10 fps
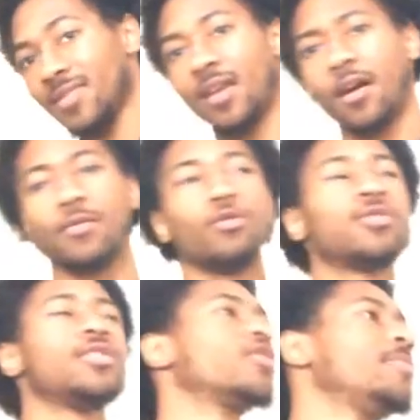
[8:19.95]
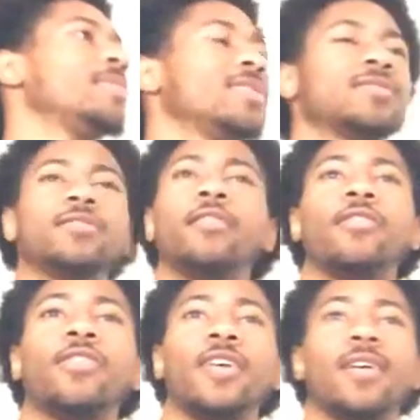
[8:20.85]
Lucid dreaming is another
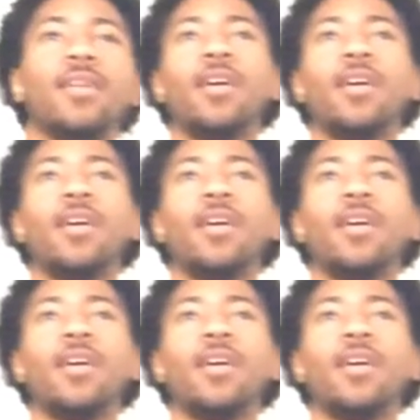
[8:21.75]
thing.